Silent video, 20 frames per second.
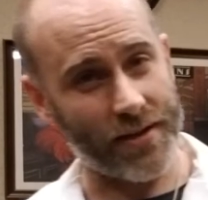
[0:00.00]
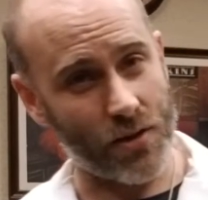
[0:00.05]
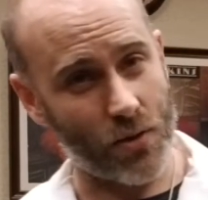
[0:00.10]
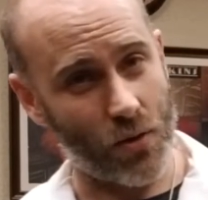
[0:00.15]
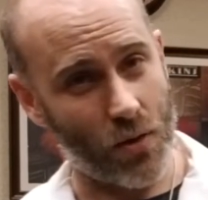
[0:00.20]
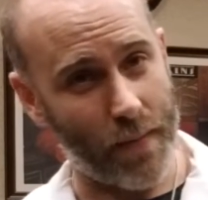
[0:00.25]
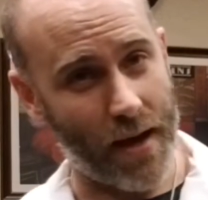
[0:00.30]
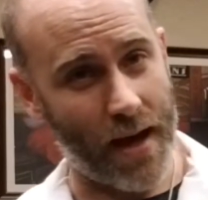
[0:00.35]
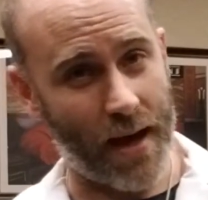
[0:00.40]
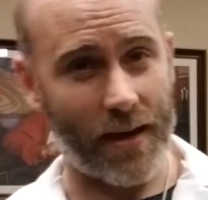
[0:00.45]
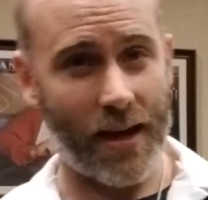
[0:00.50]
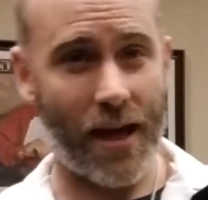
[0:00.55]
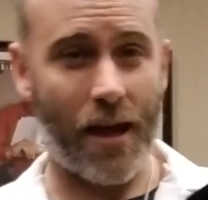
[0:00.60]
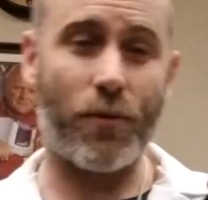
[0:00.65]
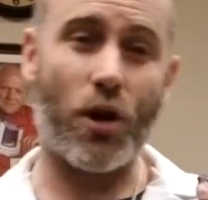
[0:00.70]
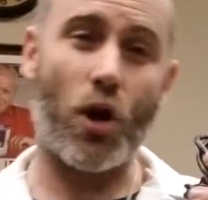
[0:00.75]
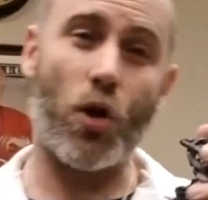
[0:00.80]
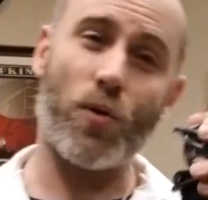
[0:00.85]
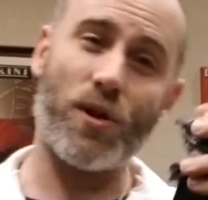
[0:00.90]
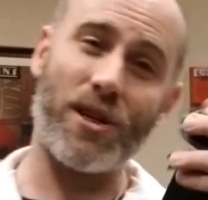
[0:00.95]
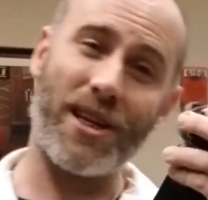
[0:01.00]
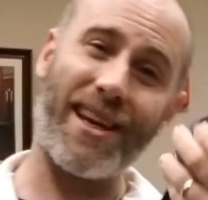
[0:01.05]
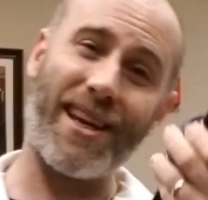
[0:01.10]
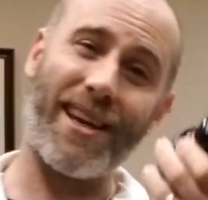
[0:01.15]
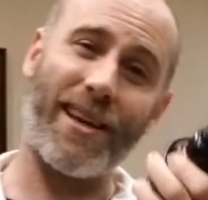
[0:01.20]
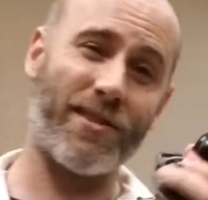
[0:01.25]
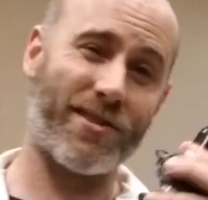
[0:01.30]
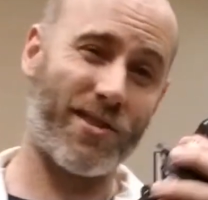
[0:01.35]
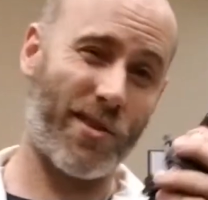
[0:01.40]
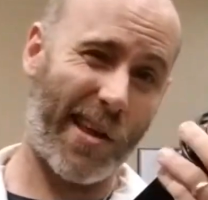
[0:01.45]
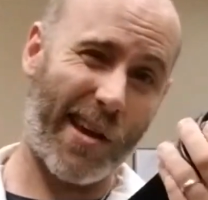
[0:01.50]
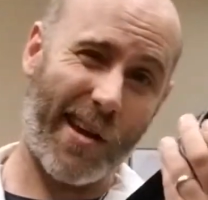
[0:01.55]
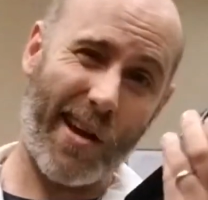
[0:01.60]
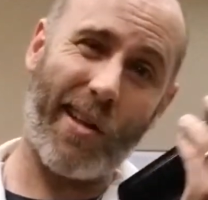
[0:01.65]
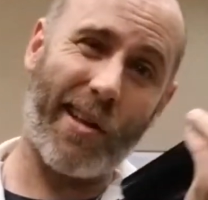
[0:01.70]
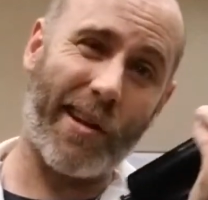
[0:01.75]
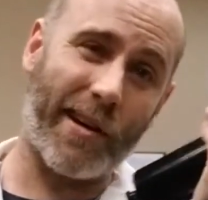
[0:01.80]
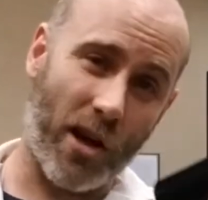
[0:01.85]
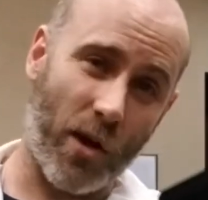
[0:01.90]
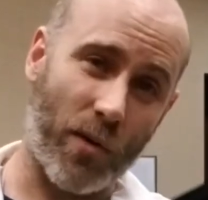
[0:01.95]
to a man named Odin, so they call
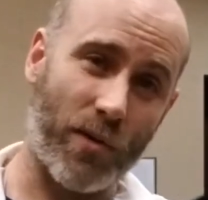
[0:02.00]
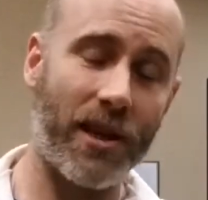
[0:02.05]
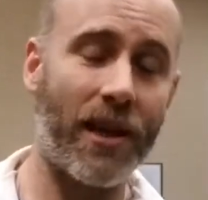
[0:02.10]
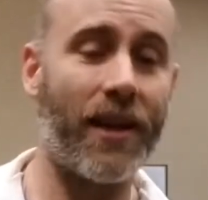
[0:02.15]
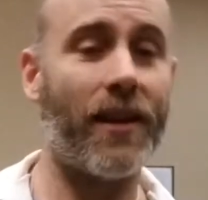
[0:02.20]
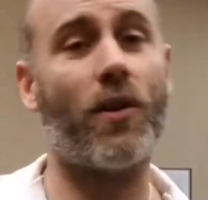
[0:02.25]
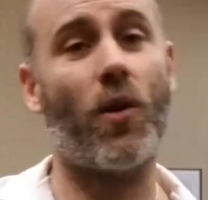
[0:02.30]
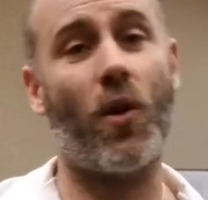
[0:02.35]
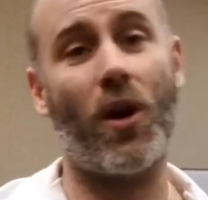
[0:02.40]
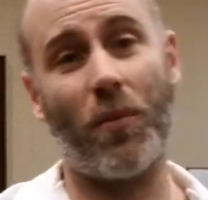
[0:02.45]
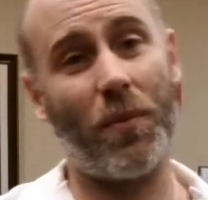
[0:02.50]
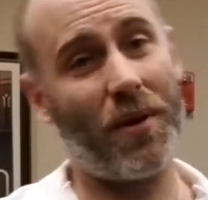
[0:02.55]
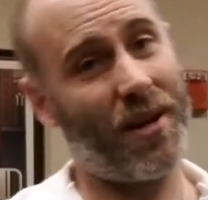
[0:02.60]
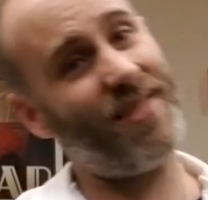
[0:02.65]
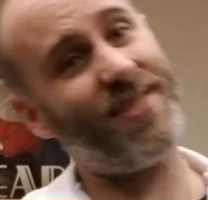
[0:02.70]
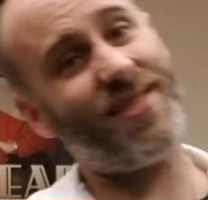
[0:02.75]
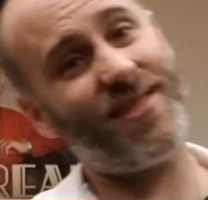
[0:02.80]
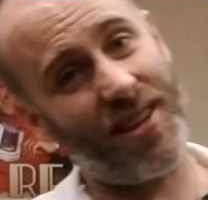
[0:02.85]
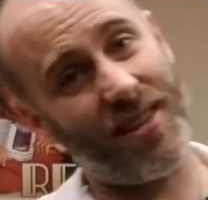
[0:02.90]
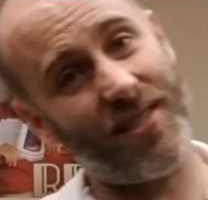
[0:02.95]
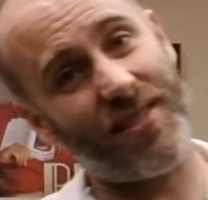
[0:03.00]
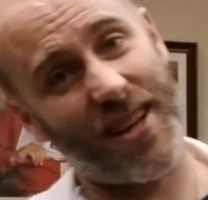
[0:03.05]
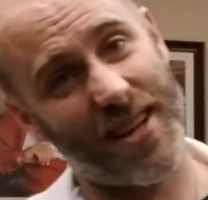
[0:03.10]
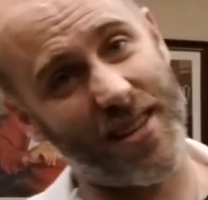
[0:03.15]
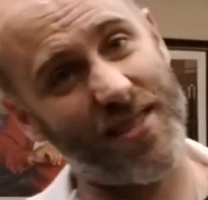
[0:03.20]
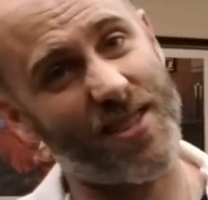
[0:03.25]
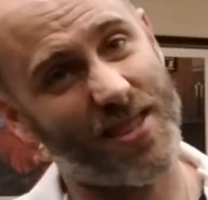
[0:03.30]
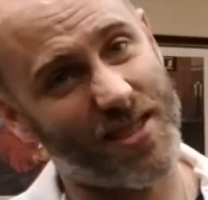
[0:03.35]
it an Odin coil, but it's still Tesla's